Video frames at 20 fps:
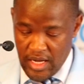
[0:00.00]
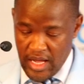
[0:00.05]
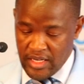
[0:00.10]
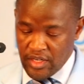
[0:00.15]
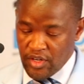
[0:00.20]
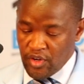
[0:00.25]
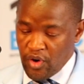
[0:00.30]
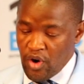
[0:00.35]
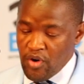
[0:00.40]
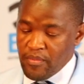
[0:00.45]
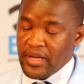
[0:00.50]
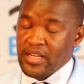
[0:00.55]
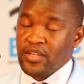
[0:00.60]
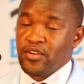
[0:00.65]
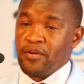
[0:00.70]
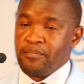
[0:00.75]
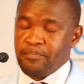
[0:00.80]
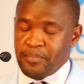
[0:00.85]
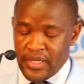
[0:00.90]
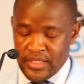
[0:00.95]
and globally
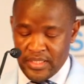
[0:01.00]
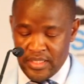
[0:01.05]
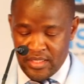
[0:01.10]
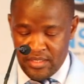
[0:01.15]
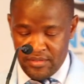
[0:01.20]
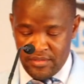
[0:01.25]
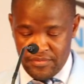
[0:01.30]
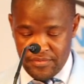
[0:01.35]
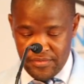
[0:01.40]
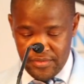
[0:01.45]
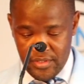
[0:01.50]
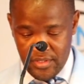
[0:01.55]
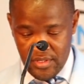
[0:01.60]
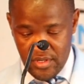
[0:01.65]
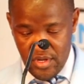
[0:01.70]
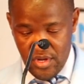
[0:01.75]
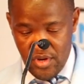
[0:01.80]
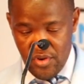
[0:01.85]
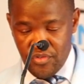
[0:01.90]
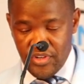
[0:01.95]
competitive,
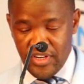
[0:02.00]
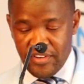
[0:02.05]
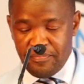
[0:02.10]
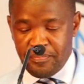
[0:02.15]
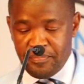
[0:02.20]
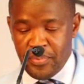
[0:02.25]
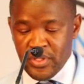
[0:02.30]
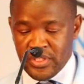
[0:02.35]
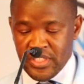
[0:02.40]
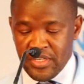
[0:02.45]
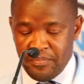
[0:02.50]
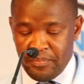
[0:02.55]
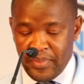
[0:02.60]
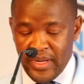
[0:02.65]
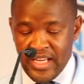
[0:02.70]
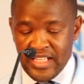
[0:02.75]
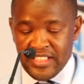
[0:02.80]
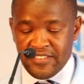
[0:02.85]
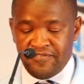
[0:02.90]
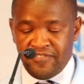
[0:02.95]
we have put in
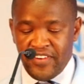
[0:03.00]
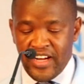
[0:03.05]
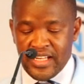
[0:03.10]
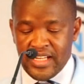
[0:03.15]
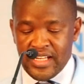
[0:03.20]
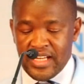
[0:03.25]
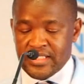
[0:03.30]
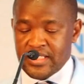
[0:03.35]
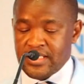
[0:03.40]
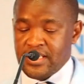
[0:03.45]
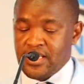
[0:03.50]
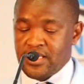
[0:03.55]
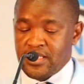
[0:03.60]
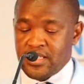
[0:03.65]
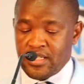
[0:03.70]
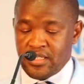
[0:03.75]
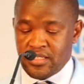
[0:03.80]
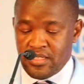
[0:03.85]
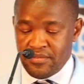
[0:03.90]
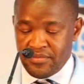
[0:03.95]
place various
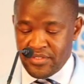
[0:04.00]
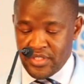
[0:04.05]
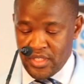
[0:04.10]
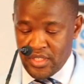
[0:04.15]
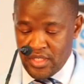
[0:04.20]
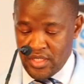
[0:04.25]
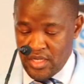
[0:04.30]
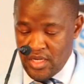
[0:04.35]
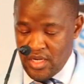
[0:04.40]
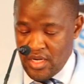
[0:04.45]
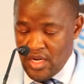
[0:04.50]
initiatives